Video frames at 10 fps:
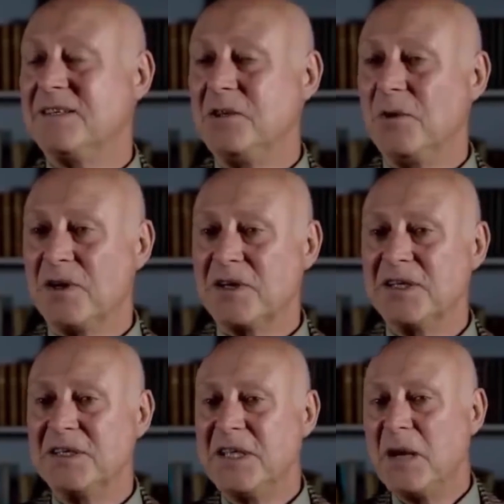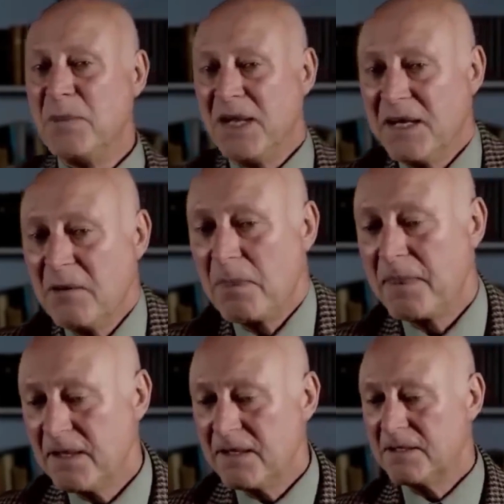You are condemning
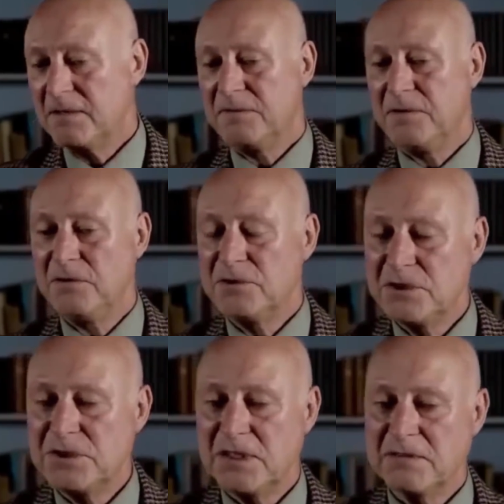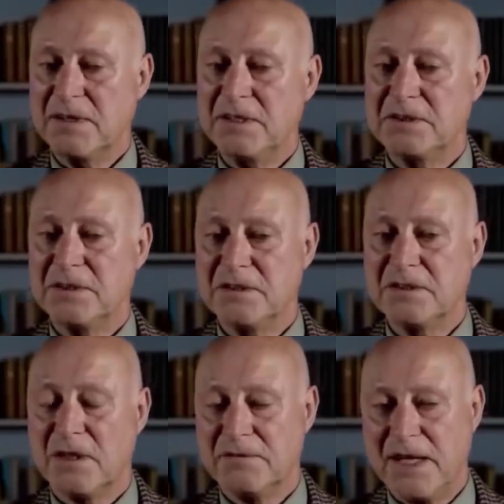the future
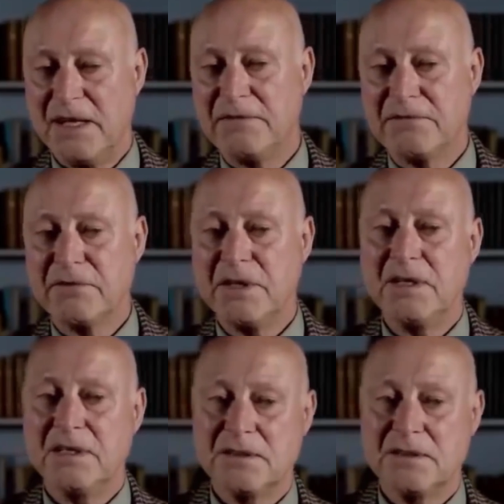generations of every